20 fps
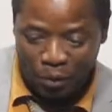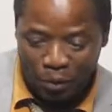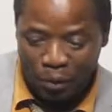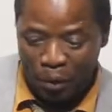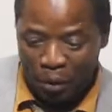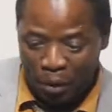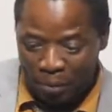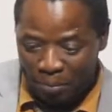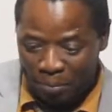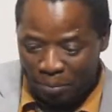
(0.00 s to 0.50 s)
to
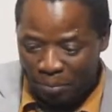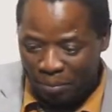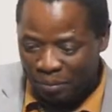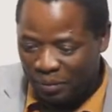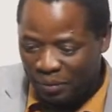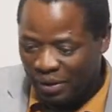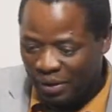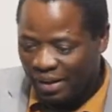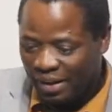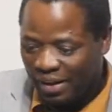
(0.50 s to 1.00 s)
home.
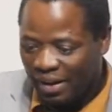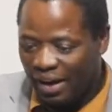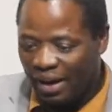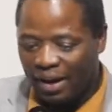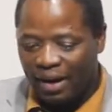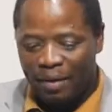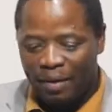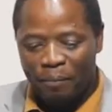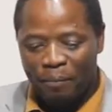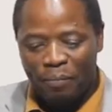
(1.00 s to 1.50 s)

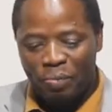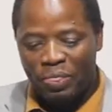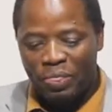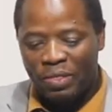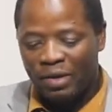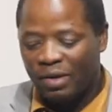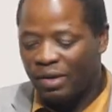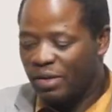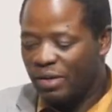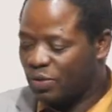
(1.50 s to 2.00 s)
Um,
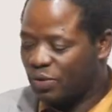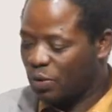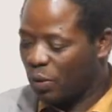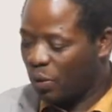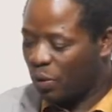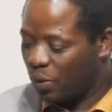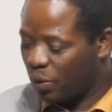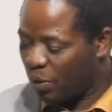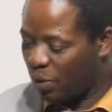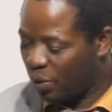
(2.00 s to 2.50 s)

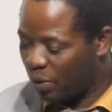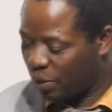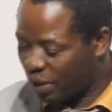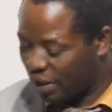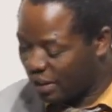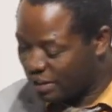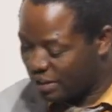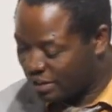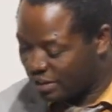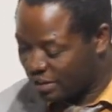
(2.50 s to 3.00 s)
so
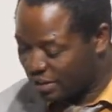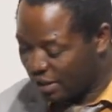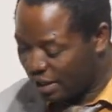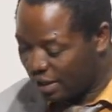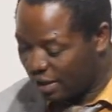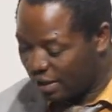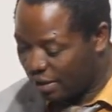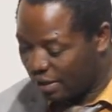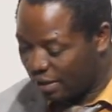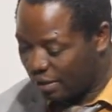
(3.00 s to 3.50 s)
read
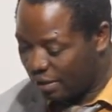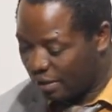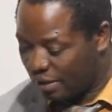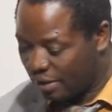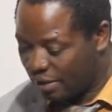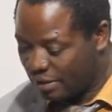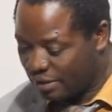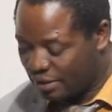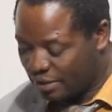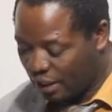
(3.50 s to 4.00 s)

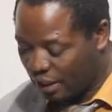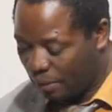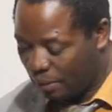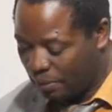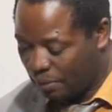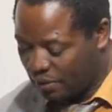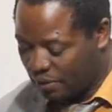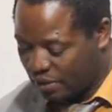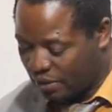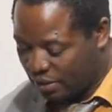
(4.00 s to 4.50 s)
uh,
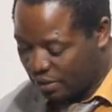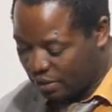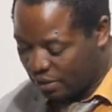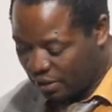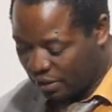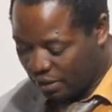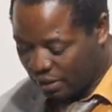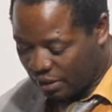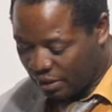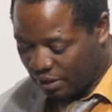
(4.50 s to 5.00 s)
James
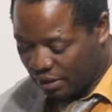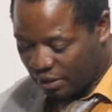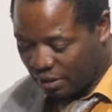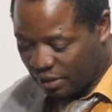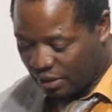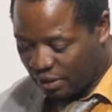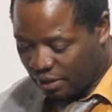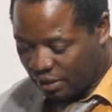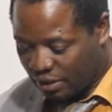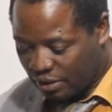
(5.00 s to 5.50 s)

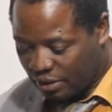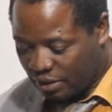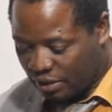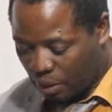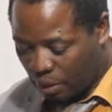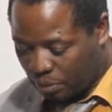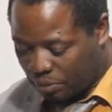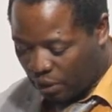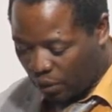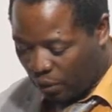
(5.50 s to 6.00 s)

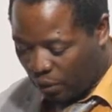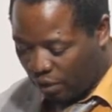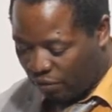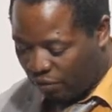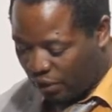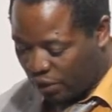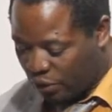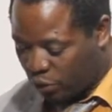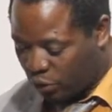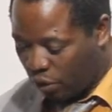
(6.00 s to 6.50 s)
chapter 1
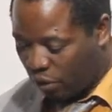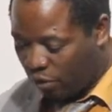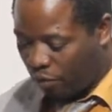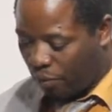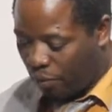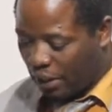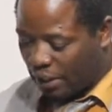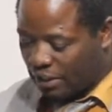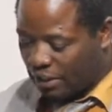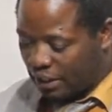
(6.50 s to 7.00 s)
verse
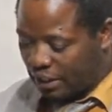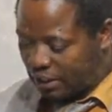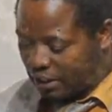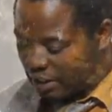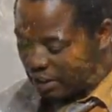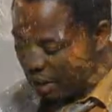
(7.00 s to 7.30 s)
12. Blessed is